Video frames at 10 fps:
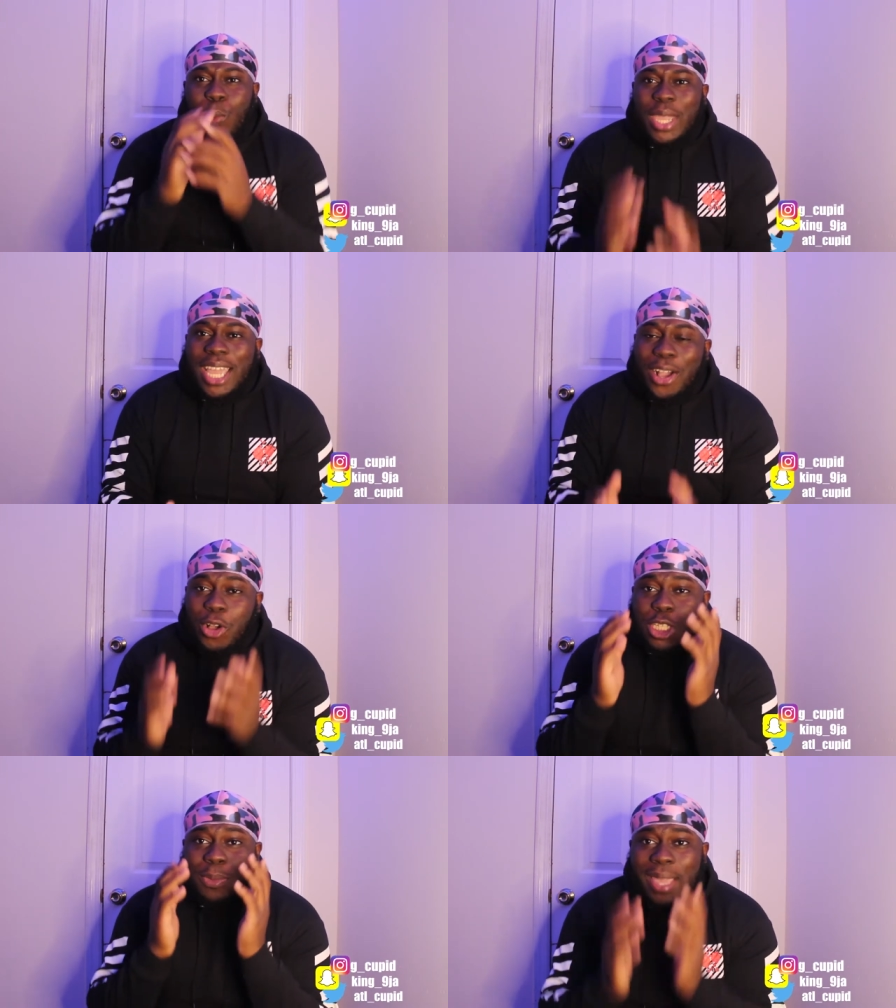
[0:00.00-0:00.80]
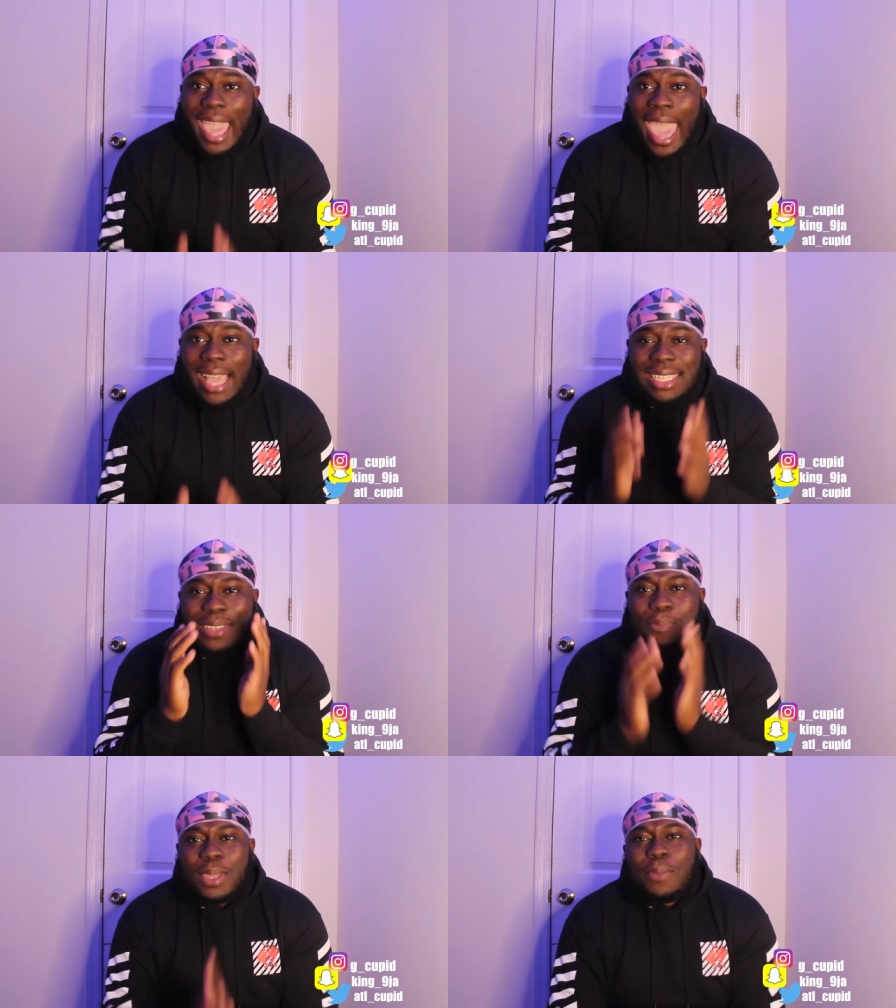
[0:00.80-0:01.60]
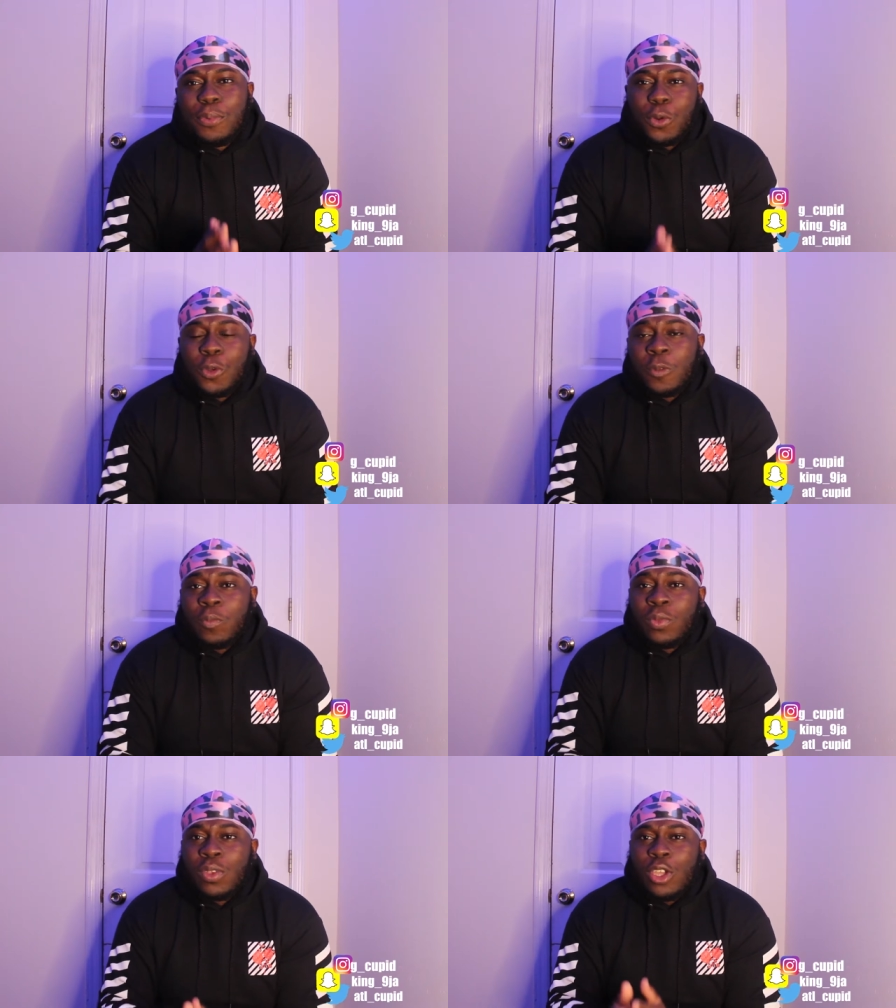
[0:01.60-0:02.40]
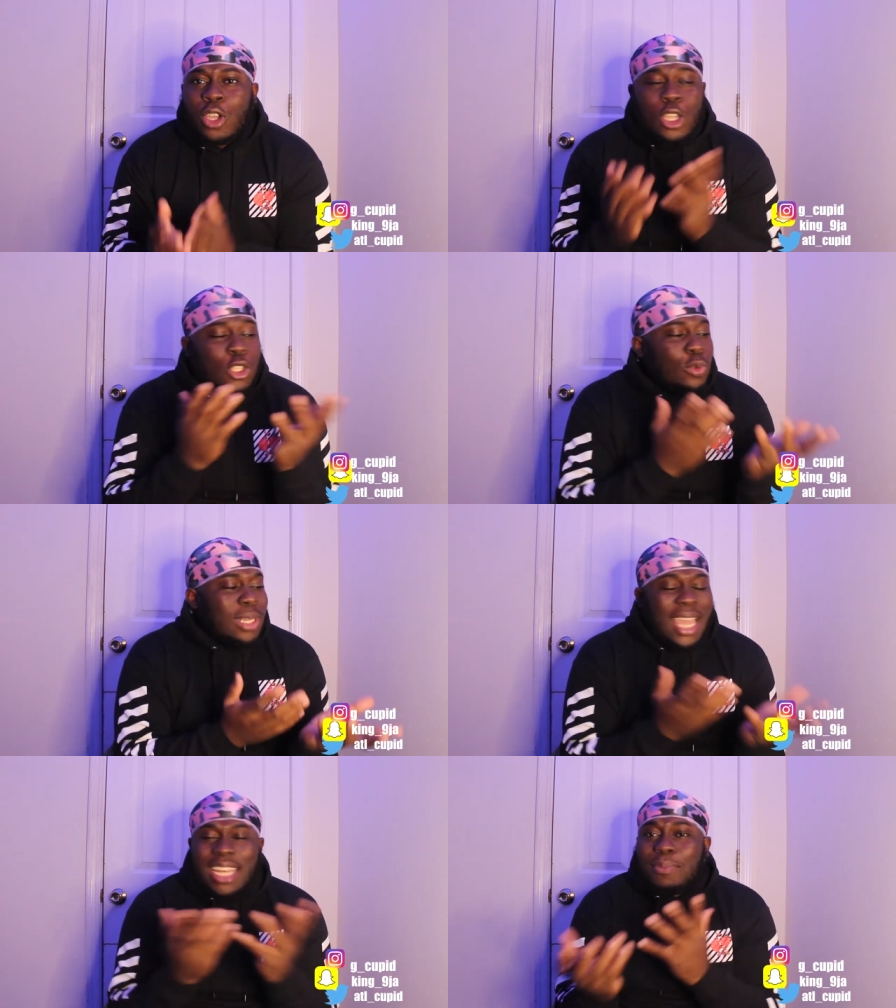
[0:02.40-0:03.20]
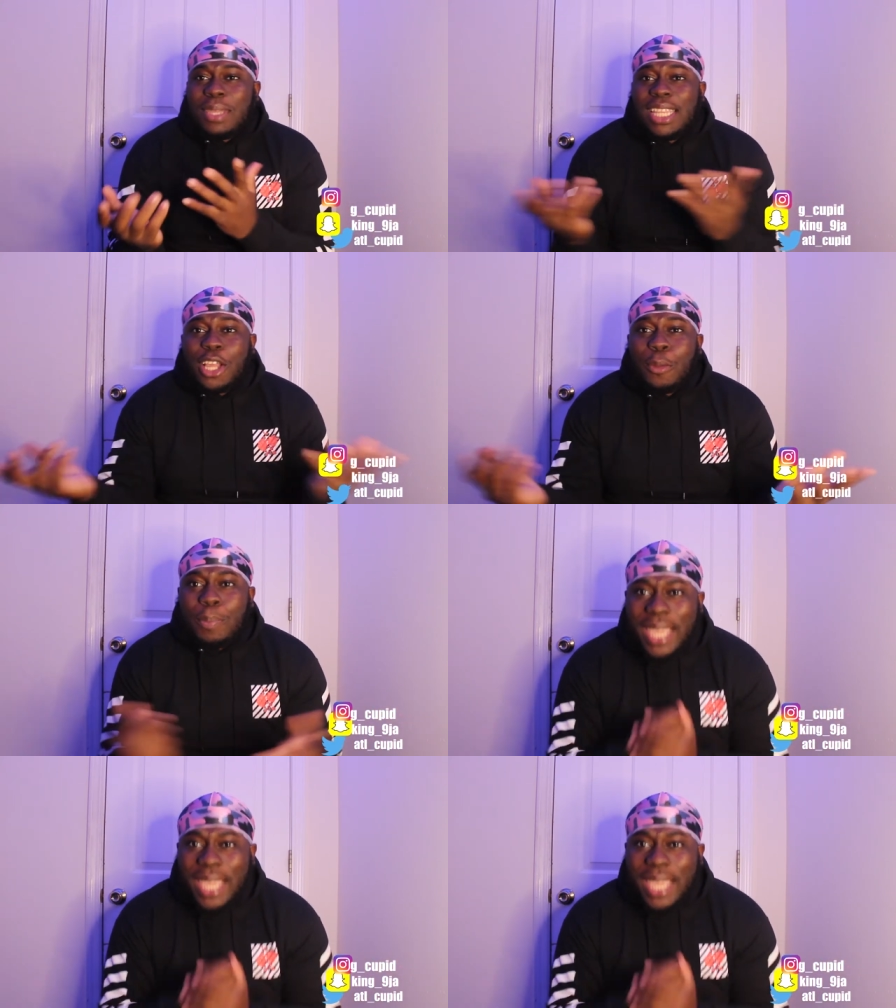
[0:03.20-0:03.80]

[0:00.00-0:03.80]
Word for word: we are going to be asking people to lend me their